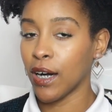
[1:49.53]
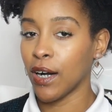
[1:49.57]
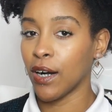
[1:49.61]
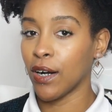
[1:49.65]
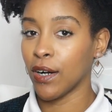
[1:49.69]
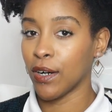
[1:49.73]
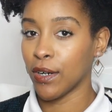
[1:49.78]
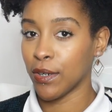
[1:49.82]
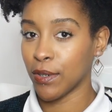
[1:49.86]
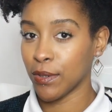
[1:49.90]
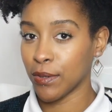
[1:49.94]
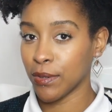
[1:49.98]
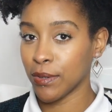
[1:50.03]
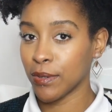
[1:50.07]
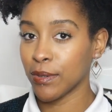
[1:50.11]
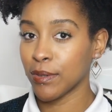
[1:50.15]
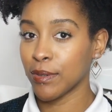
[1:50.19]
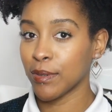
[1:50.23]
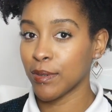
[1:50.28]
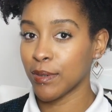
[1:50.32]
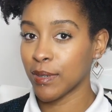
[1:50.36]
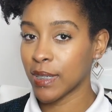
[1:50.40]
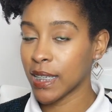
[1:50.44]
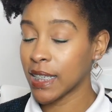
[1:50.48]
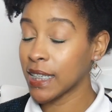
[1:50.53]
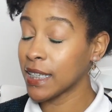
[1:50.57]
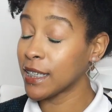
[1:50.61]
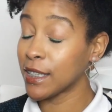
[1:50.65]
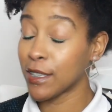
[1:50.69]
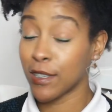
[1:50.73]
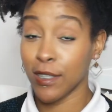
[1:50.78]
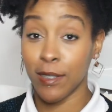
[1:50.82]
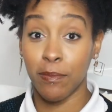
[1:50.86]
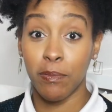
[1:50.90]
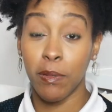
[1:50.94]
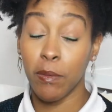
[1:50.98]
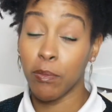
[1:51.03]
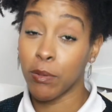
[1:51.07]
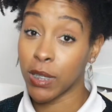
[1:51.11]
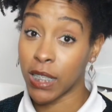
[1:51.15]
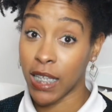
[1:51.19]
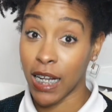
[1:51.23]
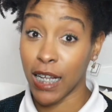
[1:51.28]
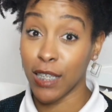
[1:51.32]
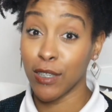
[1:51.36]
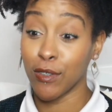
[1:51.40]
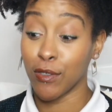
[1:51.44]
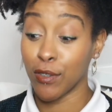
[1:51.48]
Oh, it's just people
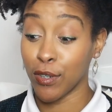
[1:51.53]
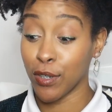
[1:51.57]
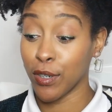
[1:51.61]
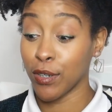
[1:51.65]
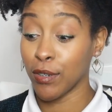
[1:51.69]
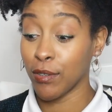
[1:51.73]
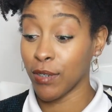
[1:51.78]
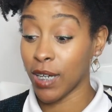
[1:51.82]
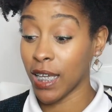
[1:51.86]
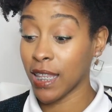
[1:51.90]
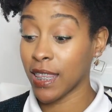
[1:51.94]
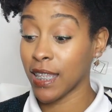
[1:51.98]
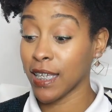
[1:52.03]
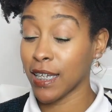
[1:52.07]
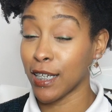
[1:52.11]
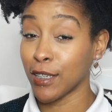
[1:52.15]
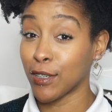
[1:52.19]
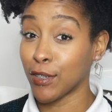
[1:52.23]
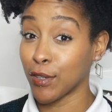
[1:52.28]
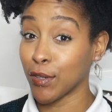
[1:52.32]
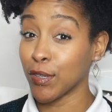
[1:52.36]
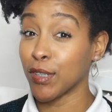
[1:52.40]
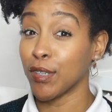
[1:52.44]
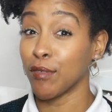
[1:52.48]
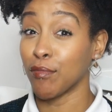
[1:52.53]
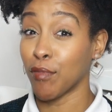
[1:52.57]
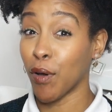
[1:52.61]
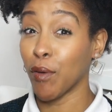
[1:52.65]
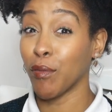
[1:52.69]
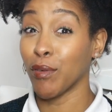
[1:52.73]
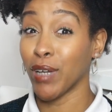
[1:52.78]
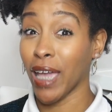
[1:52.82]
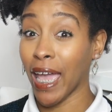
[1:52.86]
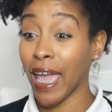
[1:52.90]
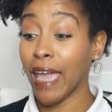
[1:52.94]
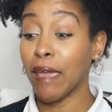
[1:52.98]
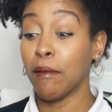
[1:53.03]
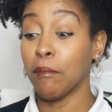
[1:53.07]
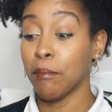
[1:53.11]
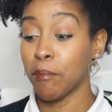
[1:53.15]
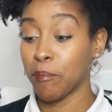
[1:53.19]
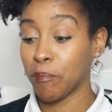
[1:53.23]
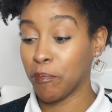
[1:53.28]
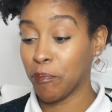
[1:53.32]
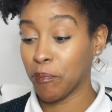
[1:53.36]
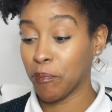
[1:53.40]
that I don't know. I think I chose the wrong game.